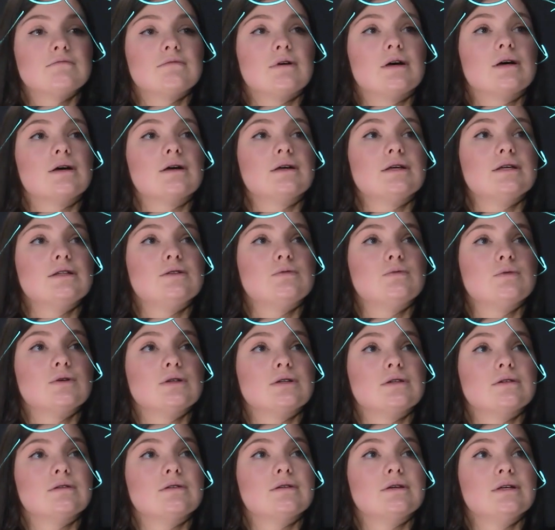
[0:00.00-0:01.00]
it
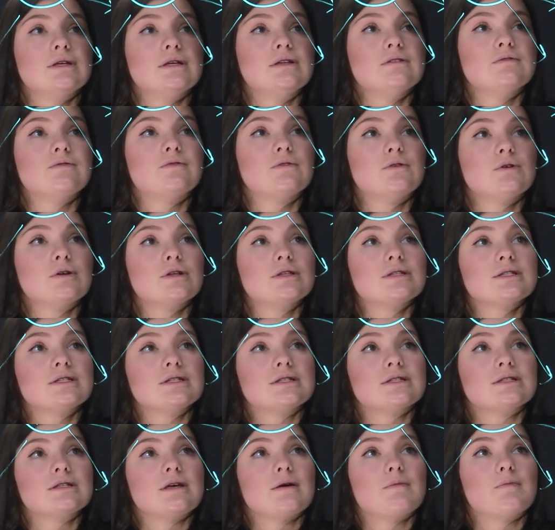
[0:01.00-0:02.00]
will influence
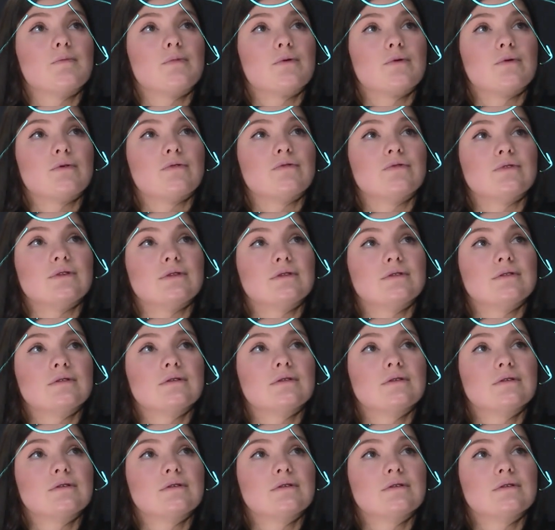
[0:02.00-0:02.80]
the profit